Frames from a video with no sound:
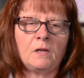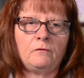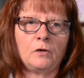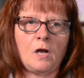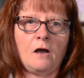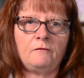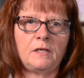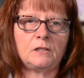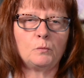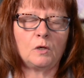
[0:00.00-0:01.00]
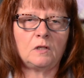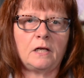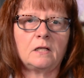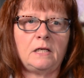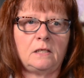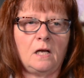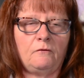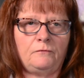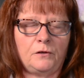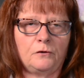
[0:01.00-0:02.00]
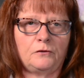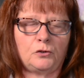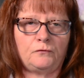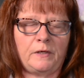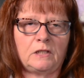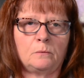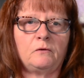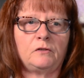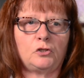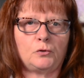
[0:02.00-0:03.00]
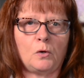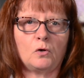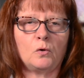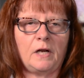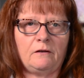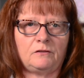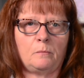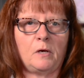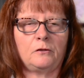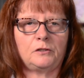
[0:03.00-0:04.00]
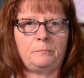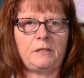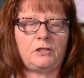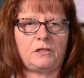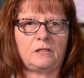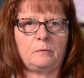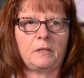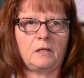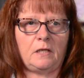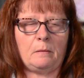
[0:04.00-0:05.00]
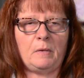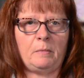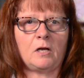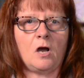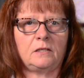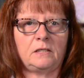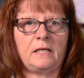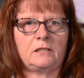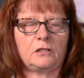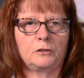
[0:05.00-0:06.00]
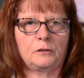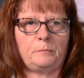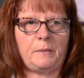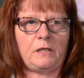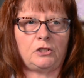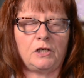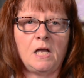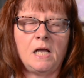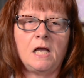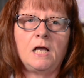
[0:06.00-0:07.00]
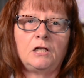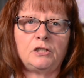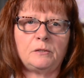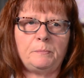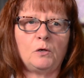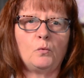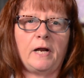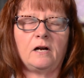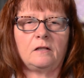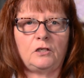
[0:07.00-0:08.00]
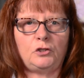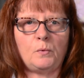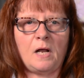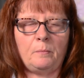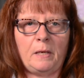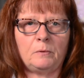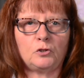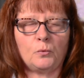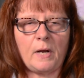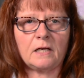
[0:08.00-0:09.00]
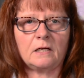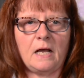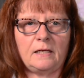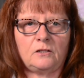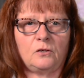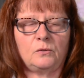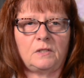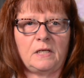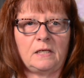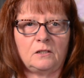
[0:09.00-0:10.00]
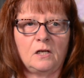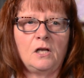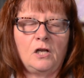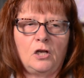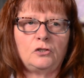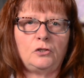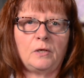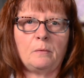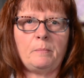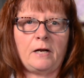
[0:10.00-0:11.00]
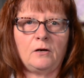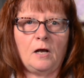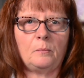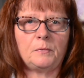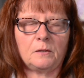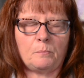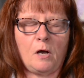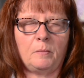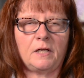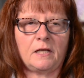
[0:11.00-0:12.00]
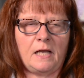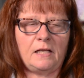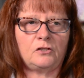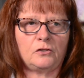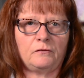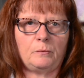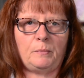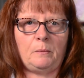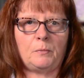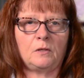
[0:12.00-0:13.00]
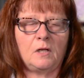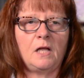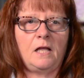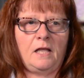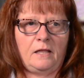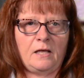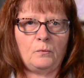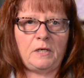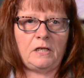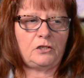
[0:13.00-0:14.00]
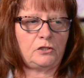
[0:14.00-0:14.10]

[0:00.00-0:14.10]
Very often it's more likely they're a victim of a stroke or have some other speech disability that may be causing that slurred speech. Just be aware that you want to be able to recognize those things so you can better help the public and serve the people that we need to